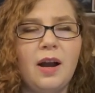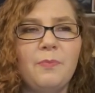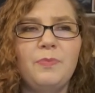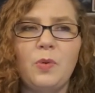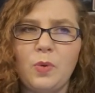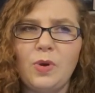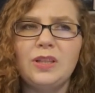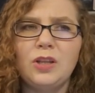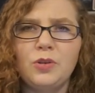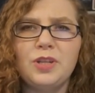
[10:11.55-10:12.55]
but we
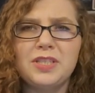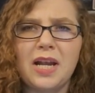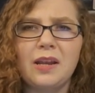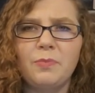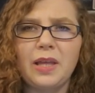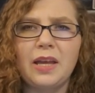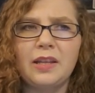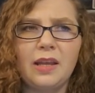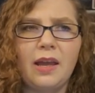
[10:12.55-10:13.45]
will include a dining plan